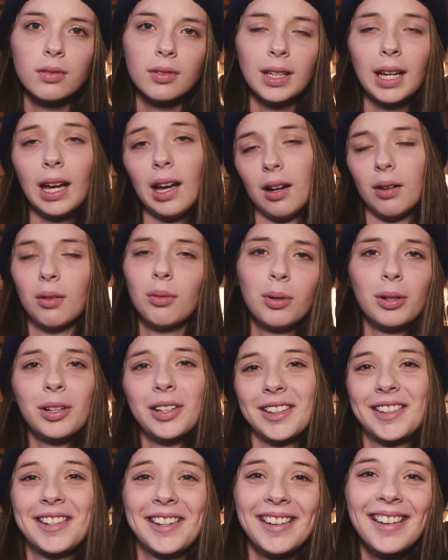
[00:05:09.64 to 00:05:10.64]
yeah,
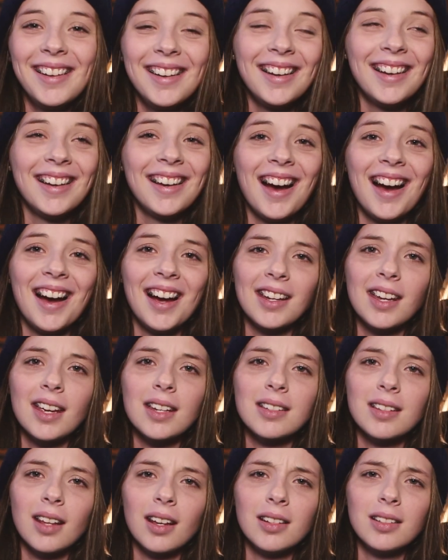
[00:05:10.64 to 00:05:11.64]
I
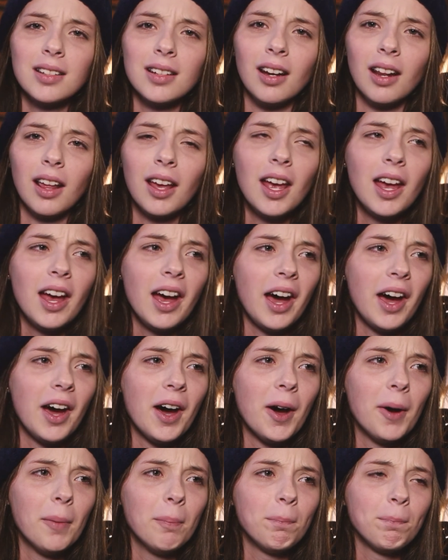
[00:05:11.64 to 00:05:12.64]
guess that's it.
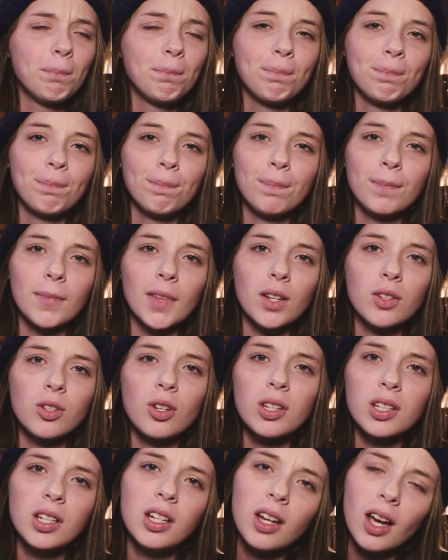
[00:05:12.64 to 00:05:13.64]

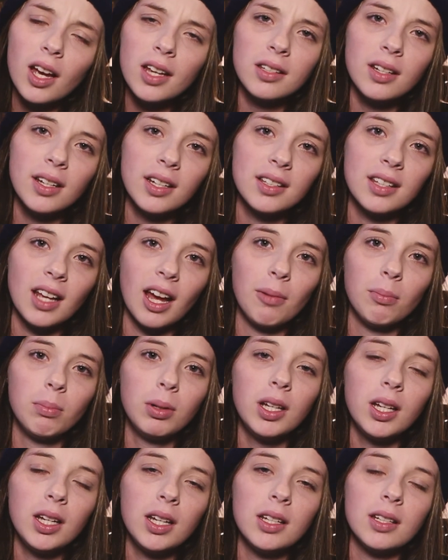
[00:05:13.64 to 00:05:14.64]
So I'll see you guys next time.
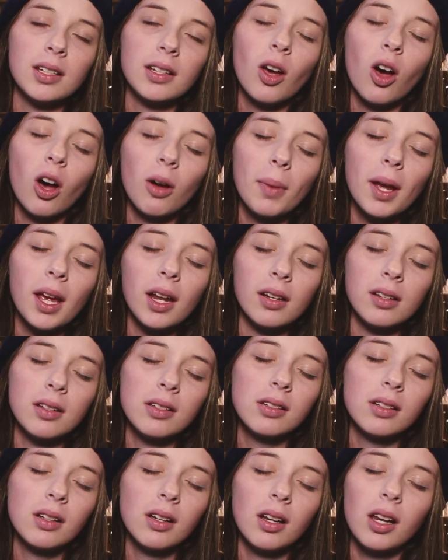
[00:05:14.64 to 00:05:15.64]
Please
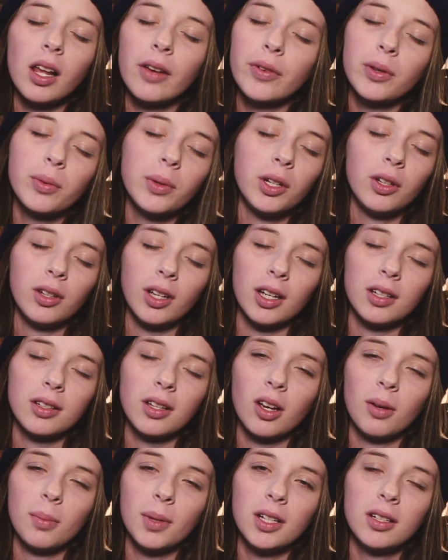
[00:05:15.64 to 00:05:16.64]
comment. I love it when you guys
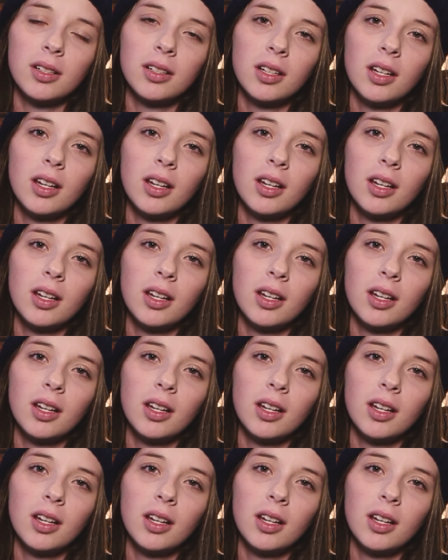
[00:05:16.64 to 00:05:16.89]
comment.